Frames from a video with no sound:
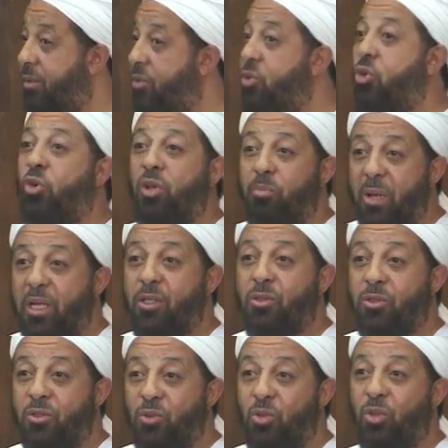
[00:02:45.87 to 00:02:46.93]
you go to
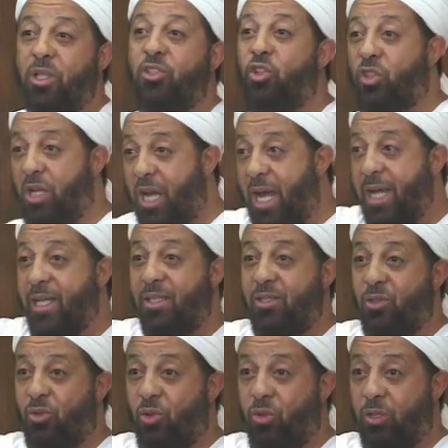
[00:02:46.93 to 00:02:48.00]
medical school because you're the highest
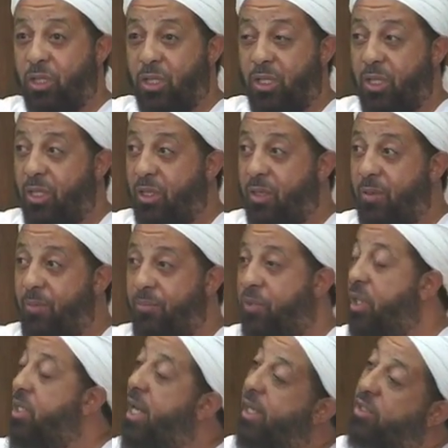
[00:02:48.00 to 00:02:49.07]
score.
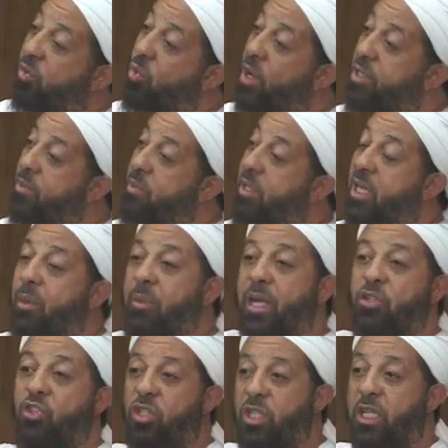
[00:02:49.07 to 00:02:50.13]
The next ones become
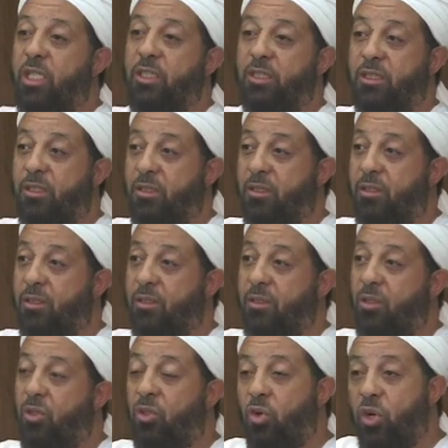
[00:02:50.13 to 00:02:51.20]
engineers,
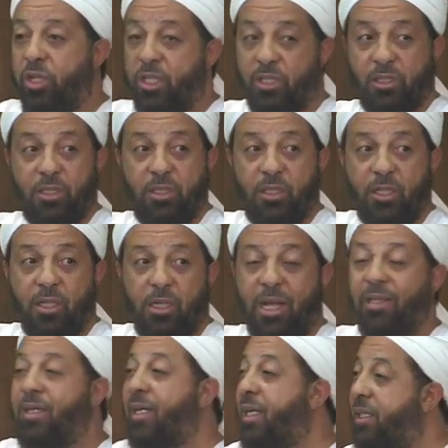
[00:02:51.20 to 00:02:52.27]
lawyers,
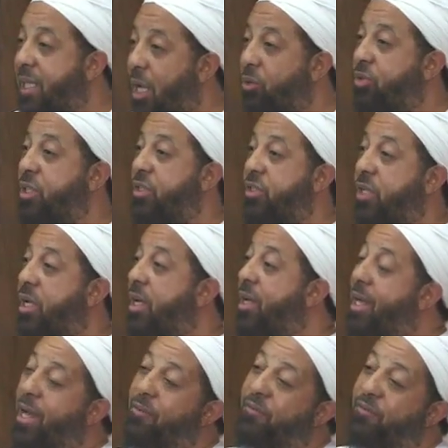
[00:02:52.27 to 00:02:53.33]
and then accountants.
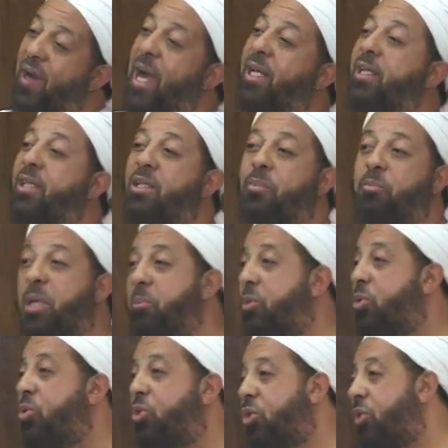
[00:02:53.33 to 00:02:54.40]
And finally, the
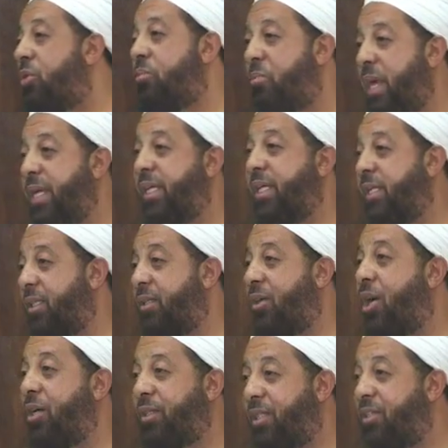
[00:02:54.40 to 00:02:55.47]
people who couldn't make it
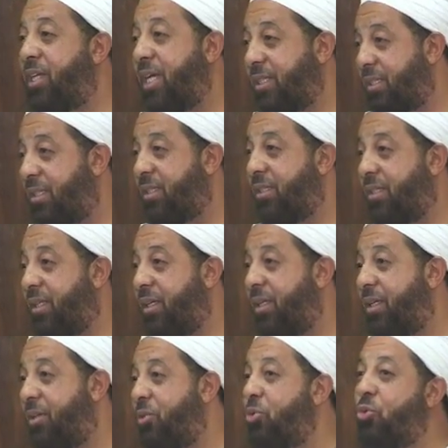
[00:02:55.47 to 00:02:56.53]
on the test,
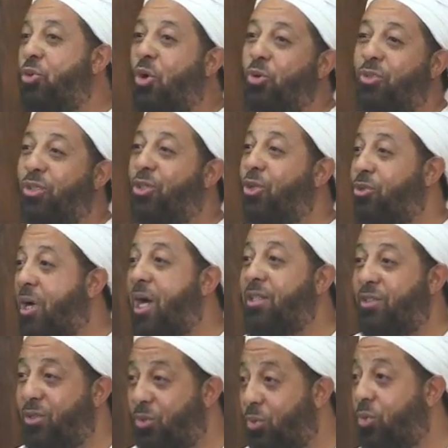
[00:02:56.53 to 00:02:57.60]
you go to
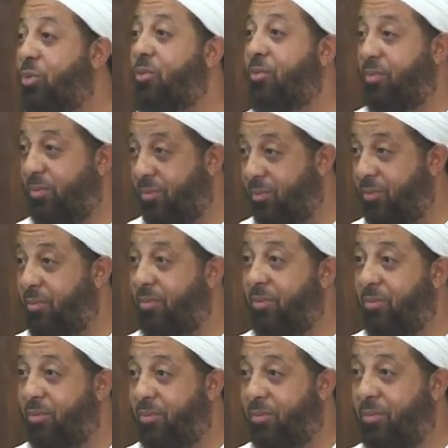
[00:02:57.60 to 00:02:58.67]
Qur'an school.
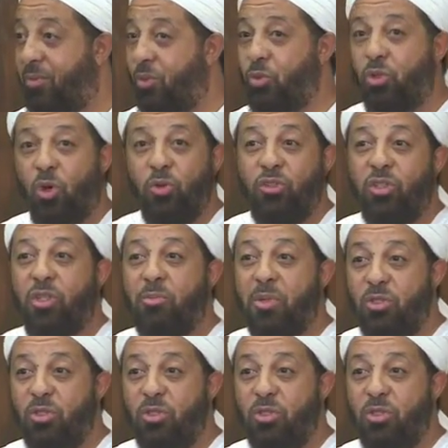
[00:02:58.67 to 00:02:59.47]
You go to the